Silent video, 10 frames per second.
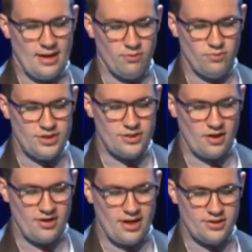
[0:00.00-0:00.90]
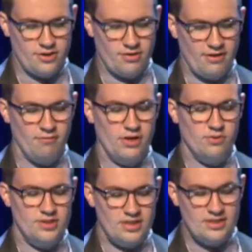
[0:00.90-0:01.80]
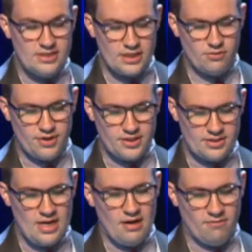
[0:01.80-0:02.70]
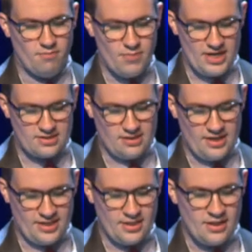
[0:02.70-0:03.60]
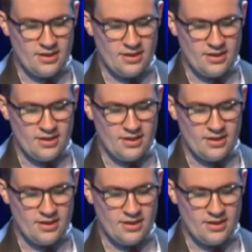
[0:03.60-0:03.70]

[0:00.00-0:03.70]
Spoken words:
we saw nocturia frequency decrease from baseline